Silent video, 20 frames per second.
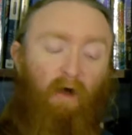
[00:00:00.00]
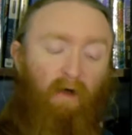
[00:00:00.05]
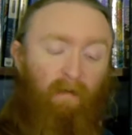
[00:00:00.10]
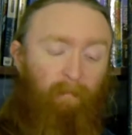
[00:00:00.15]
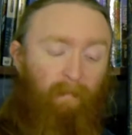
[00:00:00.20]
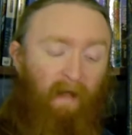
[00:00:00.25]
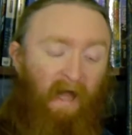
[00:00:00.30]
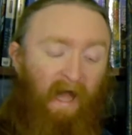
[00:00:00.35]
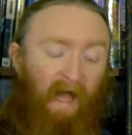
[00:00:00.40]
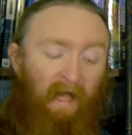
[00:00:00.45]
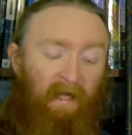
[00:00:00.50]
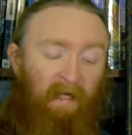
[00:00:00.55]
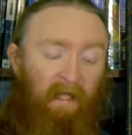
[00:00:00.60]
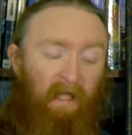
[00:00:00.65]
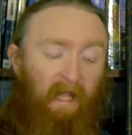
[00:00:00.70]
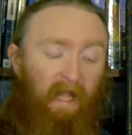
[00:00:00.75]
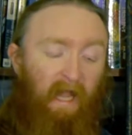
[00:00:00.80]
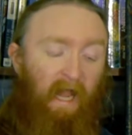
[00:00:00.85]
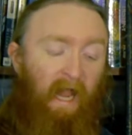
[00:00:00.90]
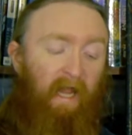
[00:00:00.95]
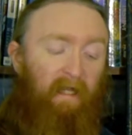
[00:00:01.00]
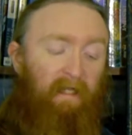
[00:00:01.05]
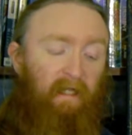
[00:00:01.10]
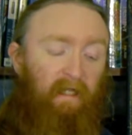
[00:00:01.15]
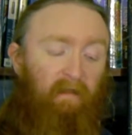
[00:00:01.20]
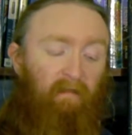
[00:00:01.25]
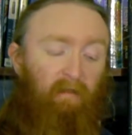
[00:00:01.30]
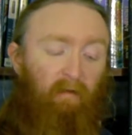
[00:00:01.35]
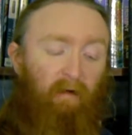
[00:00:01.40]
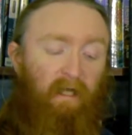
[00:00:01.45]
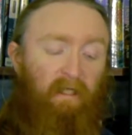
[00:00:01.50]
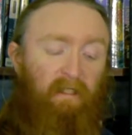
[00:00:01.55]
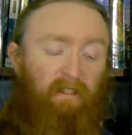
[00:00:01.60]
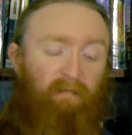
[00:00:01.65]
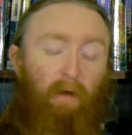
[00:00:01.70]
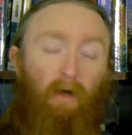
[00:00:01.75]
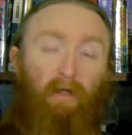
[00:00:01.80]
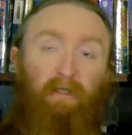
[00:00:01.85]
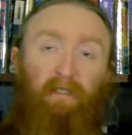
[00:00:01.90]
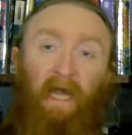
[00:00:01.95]
god Pan hanging in the right
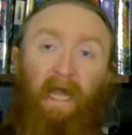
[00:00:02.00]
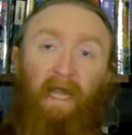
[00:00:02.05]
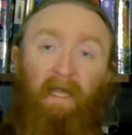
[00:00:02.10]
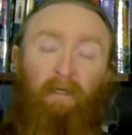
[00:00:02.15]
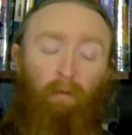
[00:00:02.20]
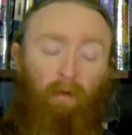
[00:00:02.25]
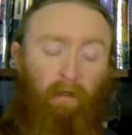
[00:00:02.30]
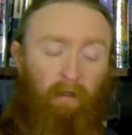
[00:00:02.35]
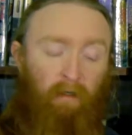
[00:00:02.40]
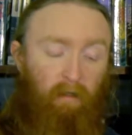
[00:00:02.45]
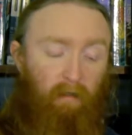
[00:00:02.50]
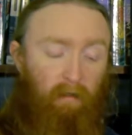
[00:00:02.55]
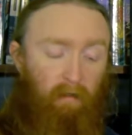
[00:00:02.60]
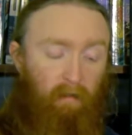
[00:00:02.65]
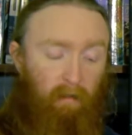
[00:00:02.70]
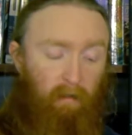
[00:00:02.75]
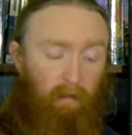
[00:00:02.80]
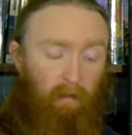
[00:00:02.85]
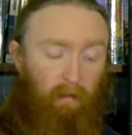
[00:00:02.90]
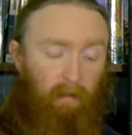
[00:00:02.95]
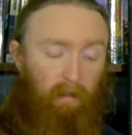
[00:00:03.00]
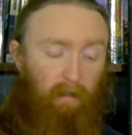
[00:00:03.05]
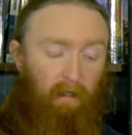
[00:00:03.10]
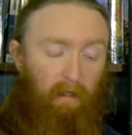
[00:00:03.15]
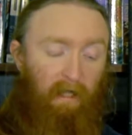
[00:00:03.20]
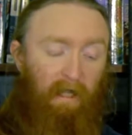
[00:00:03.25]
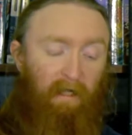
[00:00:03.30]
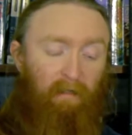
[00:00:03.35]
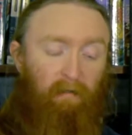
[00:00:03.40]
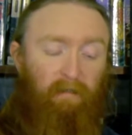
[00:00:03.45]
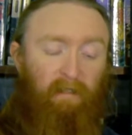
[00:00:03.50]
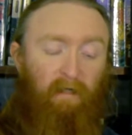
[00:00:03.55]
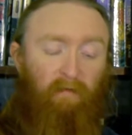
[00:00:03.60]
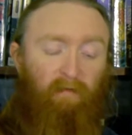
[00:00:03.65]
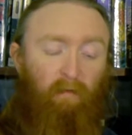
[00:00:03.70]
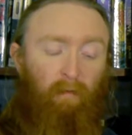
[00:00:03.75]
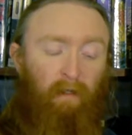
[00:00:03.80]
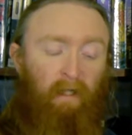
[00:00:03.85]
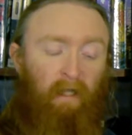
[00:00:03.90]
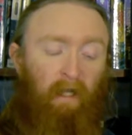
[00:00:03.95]
spot to hide one. I looked out
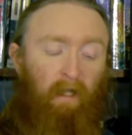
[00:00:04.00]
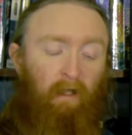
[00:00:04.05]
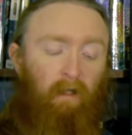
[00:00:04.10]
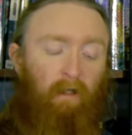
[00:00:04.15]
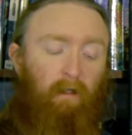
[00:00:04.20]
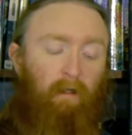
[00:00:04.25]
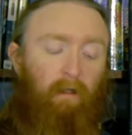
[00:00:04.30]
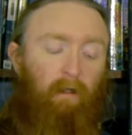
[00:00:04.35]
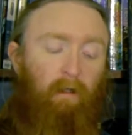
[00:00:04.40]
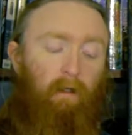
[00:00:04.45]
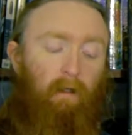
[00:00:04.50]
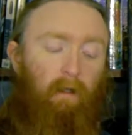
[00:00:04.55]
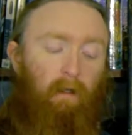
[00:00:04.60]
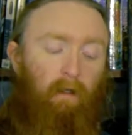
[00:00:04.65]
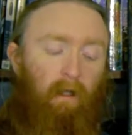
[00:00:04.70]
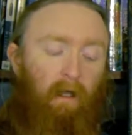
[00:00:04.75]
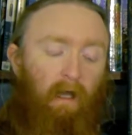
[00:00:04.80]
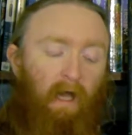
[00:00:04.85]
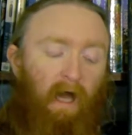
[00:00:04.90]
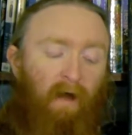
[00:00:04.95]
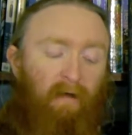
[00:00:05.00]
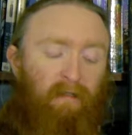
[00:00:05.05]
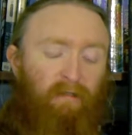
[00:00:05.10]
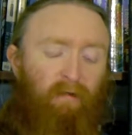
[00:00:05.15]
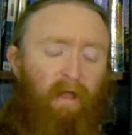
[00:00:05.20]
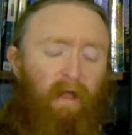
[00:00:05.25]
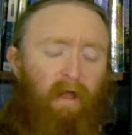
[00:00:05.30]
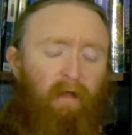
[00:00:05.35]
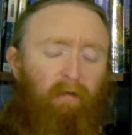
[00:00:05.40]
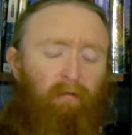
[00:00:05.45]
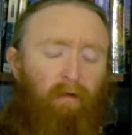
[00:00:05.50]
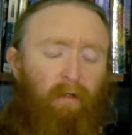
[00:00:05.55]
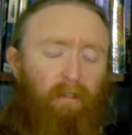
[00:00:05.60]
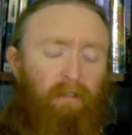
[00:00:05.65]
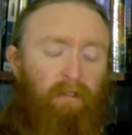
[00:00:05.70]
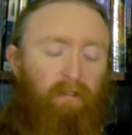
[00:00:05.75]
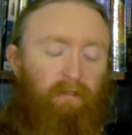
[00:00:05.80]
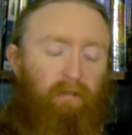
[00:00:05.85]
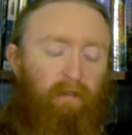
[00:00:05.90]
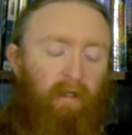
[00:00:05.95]
the window. I was right across
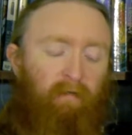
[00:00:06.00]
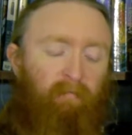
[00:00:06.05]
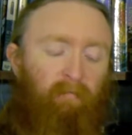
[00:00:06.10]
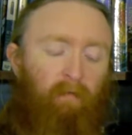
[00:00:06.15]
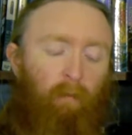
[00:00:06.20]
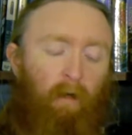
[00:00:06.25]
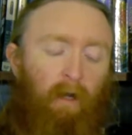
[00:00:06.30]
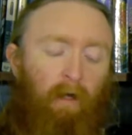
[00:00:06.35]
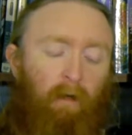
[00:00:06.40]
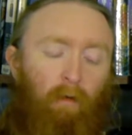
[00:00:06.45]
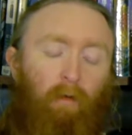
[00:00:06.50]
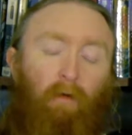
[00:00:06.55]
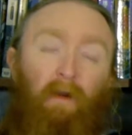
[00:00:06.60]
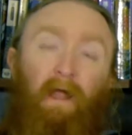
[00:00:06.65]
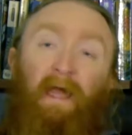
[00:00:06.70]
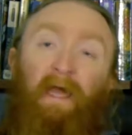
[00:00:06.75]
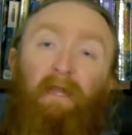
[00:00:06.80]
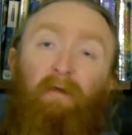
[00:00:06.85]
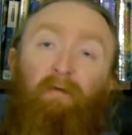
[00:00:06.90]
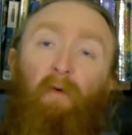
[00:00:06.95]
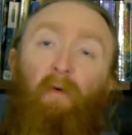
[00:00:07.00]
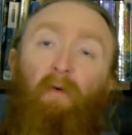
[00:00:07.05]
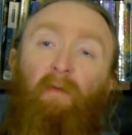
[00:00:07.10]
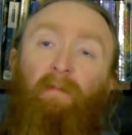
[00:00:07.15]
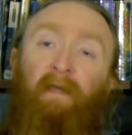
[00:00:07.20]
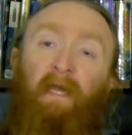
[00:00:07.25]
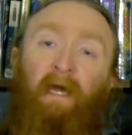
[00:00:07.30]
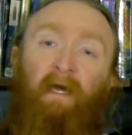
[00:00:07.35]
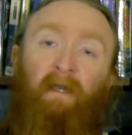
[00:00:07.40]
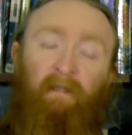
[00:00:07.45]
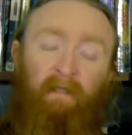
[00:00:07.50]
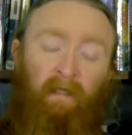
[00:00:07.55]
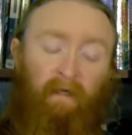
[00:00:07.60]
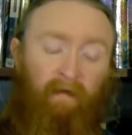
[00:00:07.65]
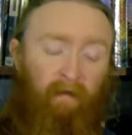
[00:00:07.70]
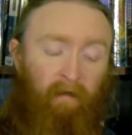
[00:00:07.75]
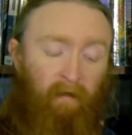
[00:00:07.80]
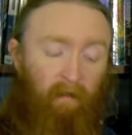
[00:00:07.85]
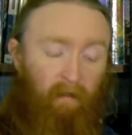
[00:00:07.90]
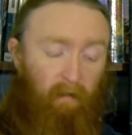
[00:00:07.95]
the street from where Lorelei had called me
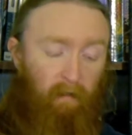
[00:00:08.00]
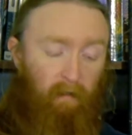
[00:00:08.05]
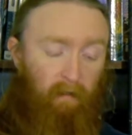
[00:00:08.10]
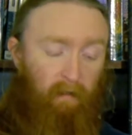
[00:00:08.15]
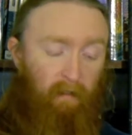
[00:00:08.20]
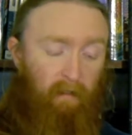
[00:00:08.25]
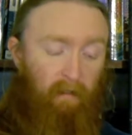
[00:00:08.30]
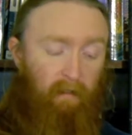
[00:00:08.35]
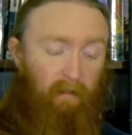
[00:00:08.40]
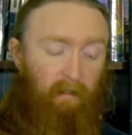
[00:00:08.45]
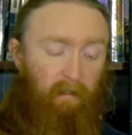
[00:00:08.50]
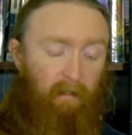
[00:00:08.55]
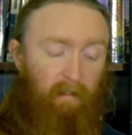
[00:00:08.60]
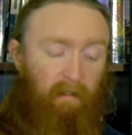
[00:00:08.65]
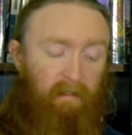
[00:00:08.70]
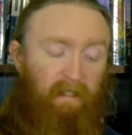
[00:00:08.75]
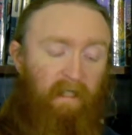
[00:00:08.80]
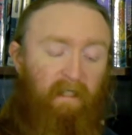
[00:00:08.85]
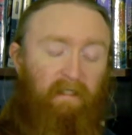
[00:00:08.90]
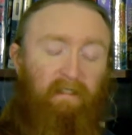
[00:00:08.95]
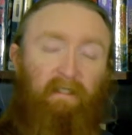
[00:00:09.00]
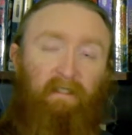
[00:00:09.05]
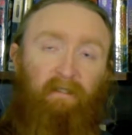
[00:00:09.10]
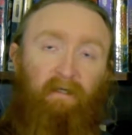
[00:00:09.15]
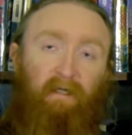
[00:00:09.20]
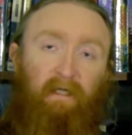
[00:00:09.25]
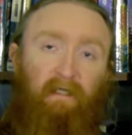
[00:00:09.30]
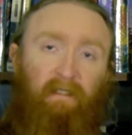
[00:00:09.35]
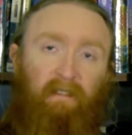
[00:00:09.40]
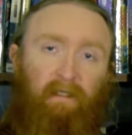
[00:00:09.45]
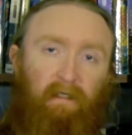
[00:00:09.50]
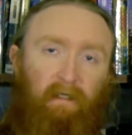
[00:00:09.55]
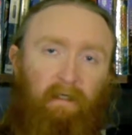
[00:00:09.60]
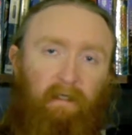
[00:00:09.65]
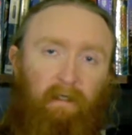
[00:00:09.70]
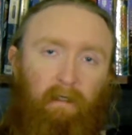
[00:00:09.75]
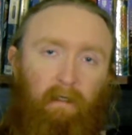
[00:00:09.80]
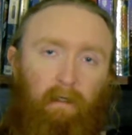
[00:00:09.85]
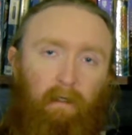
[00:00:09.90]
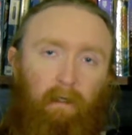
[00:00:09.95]
earlier. Saint Street.
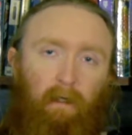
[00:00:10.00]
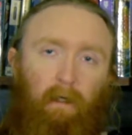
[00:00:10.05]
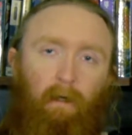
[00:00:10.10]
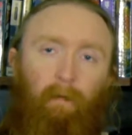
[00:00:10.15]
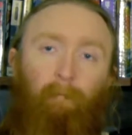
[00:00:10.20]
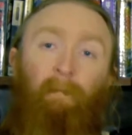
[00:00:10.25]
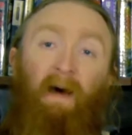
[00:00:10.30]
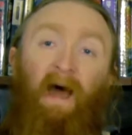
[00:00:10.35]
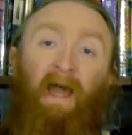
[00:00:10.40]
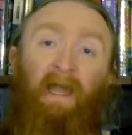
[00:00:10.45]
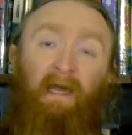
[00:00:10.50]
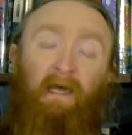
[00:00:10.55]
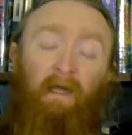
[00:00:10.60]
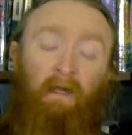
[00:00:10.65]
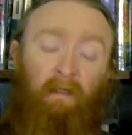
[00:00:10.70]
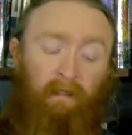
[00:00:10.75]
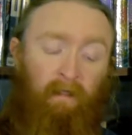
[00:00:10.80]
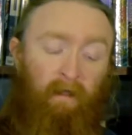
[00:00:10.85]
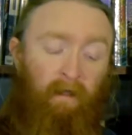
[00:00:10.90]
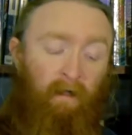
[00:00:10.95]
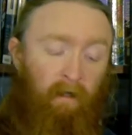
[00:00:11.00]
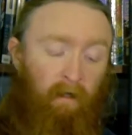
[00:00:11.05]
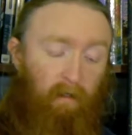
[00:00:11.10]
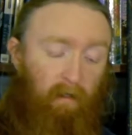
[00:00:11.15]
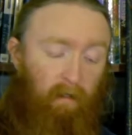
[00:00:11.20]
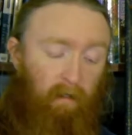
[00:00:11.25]
My earlier.